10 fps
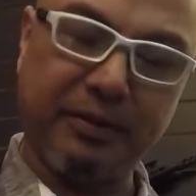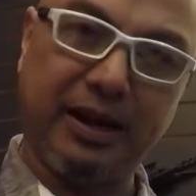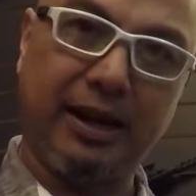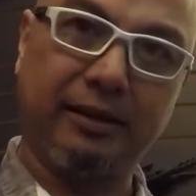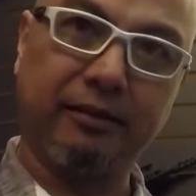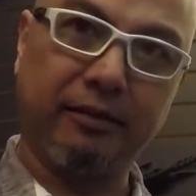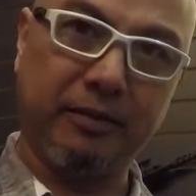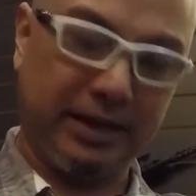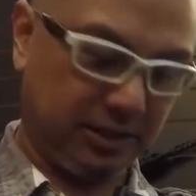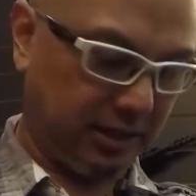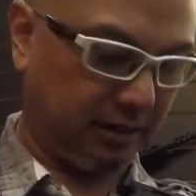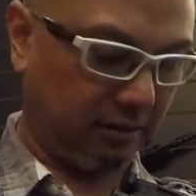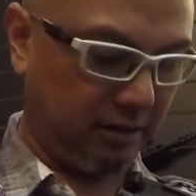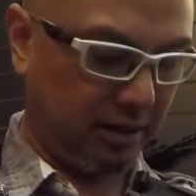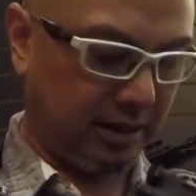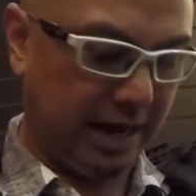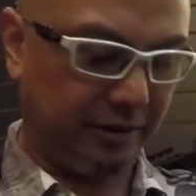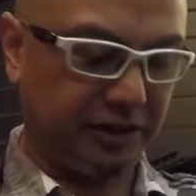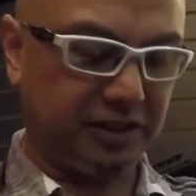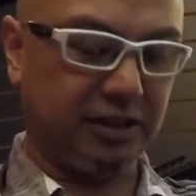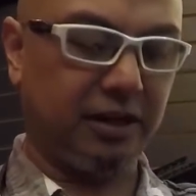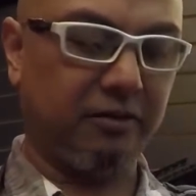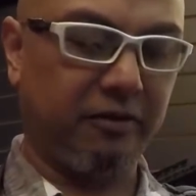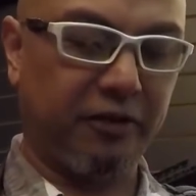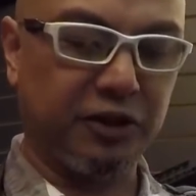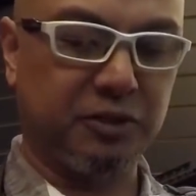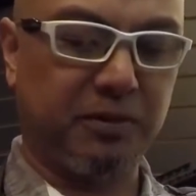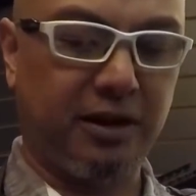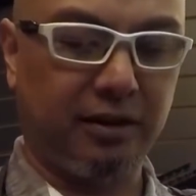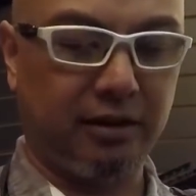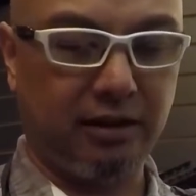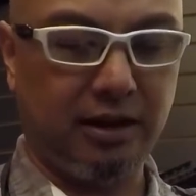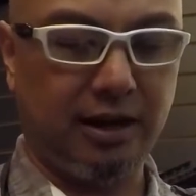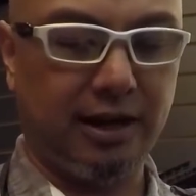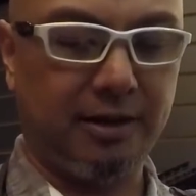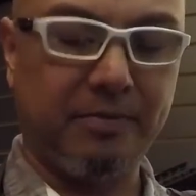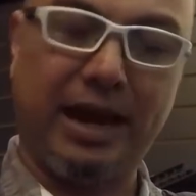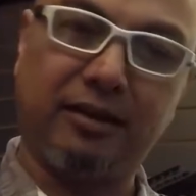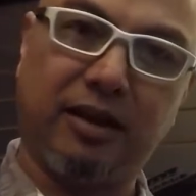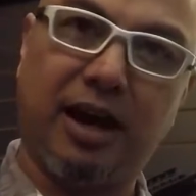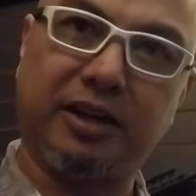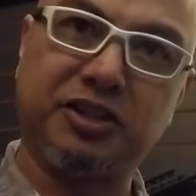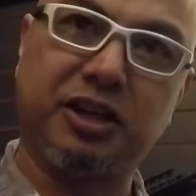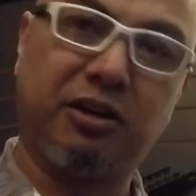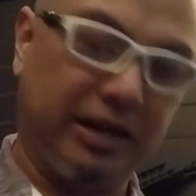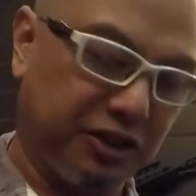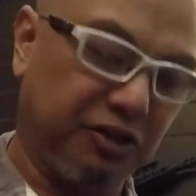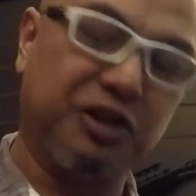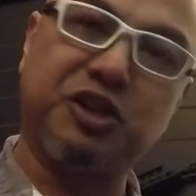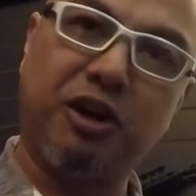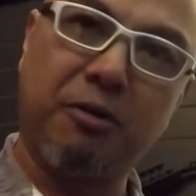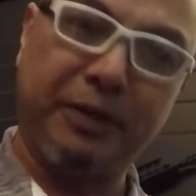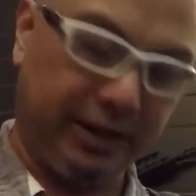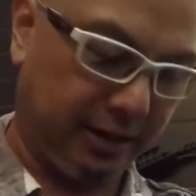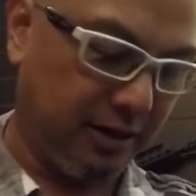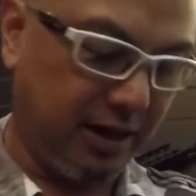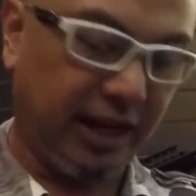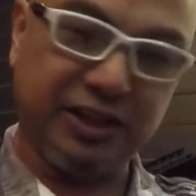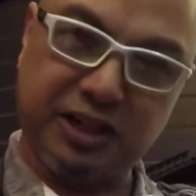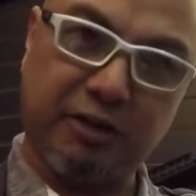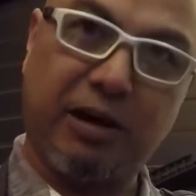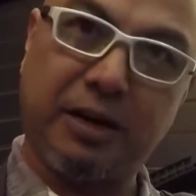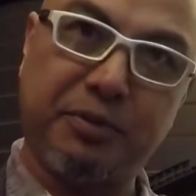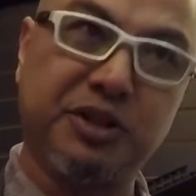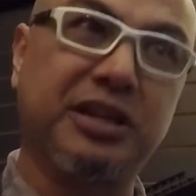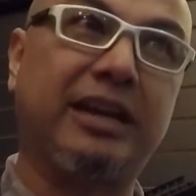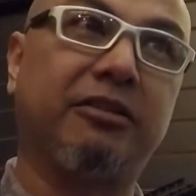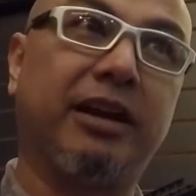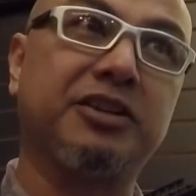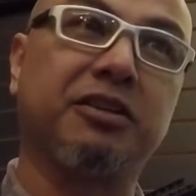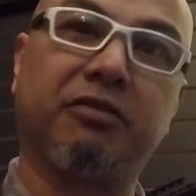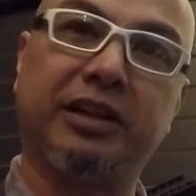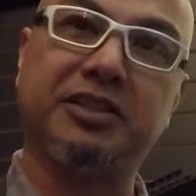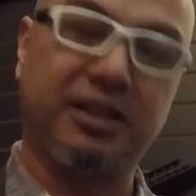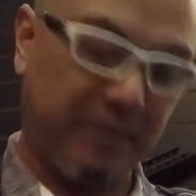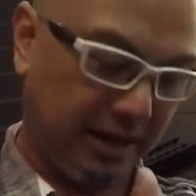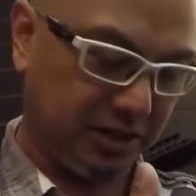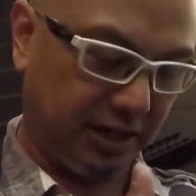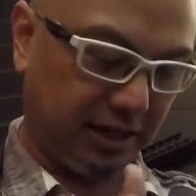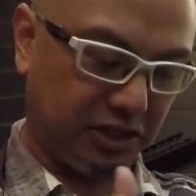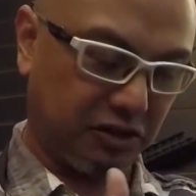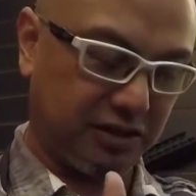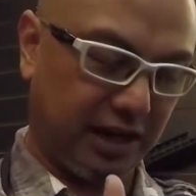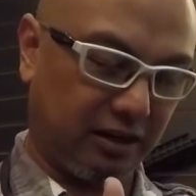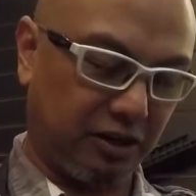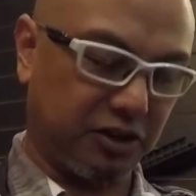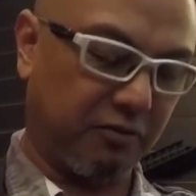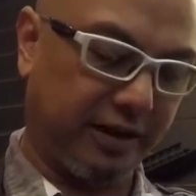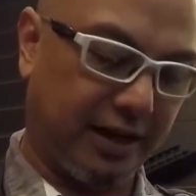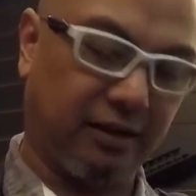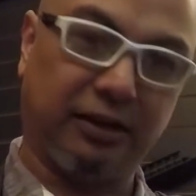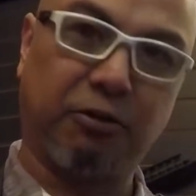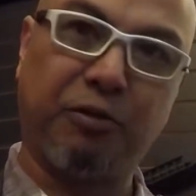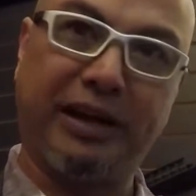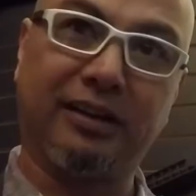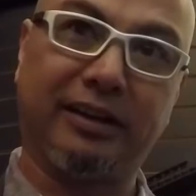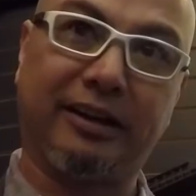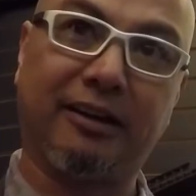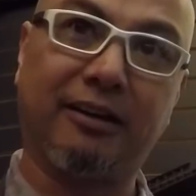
Down the magazine. Now this is a reverse sprung mag lock, so as soon as you open it, it's going to want to push that direction, releasing the magazine. As soon as I close it, we got a little wheel here.